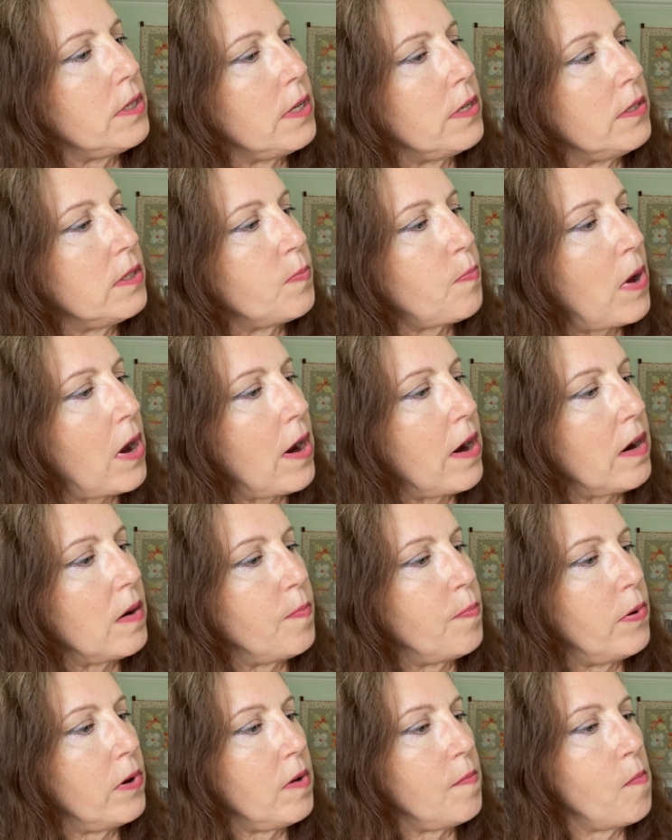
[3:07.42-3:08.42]

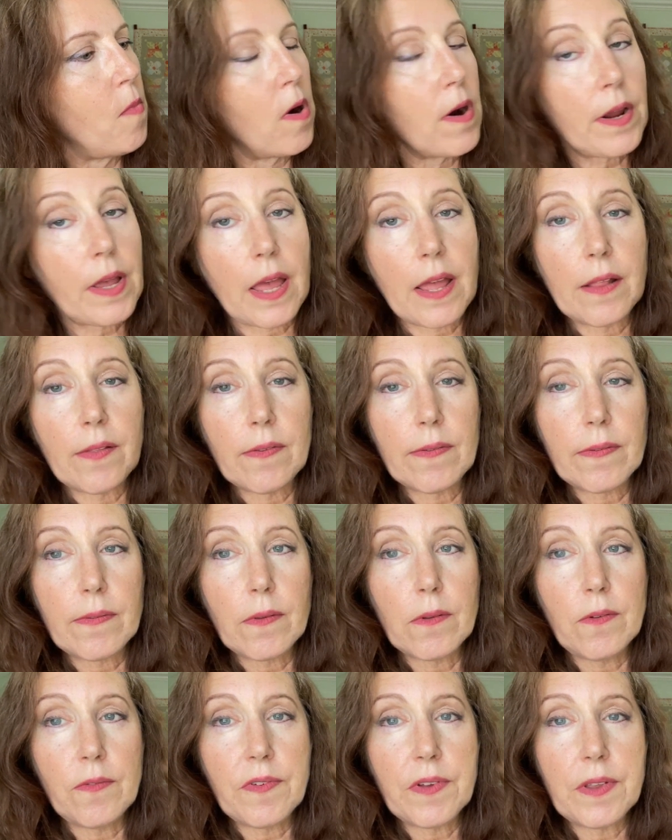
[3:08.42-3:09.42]
inspired bookmark and
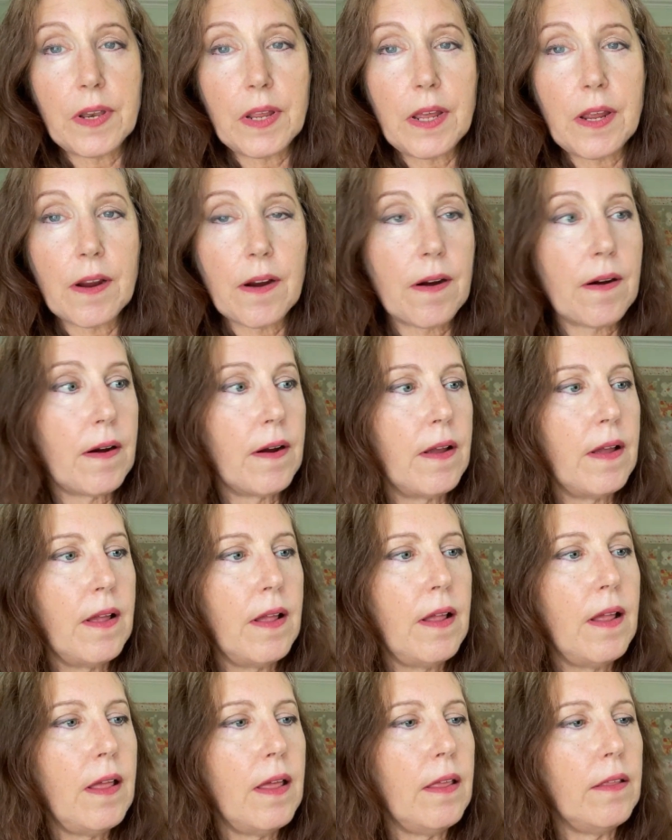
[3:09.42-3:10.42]
souvenir.
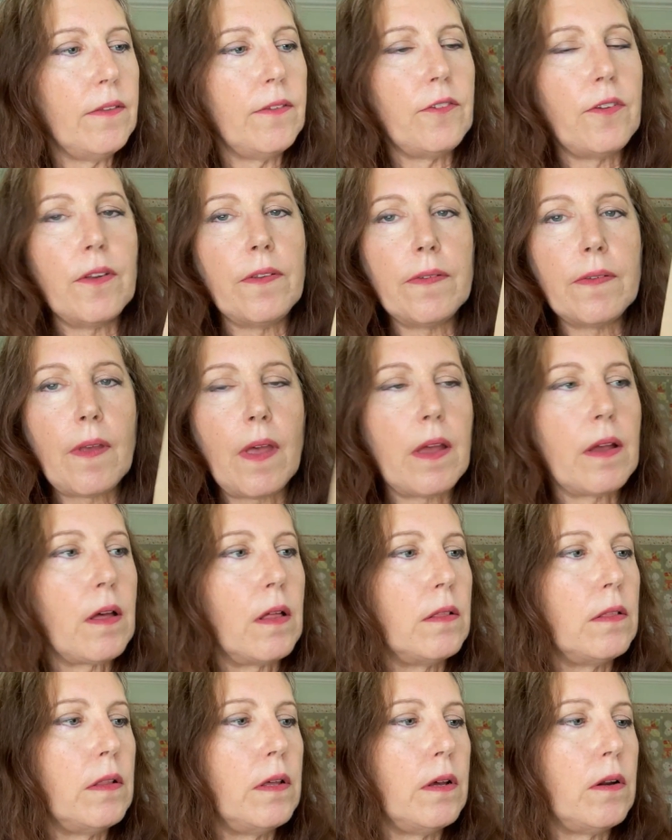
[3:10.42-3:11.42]
It's just like a
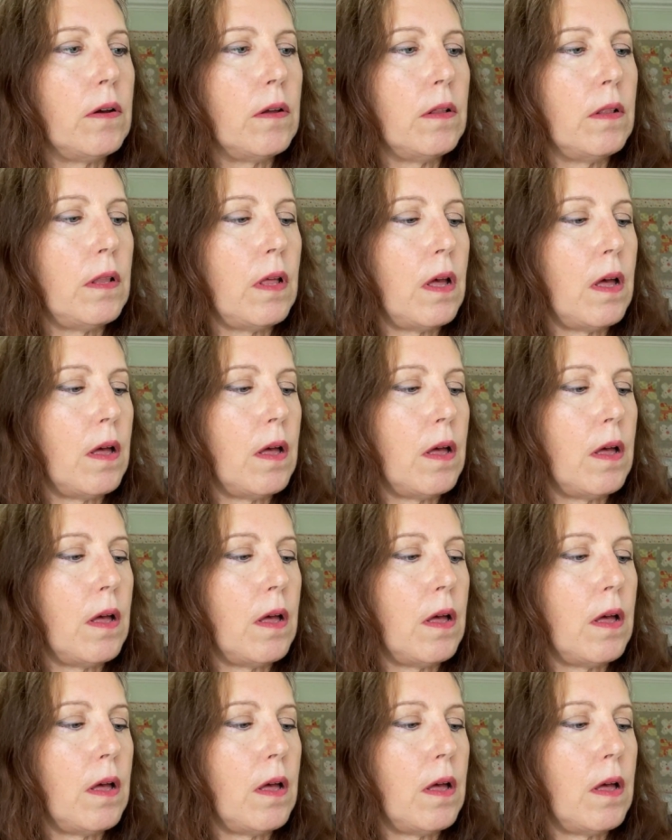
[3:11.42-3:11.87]
little